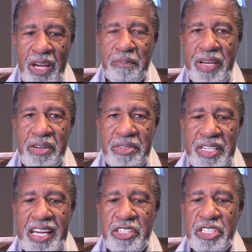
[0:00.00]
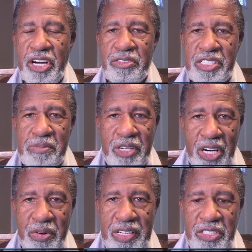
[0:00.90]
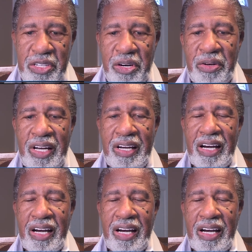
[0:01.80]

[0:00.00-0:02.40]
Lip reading: Peter did show some courage, though,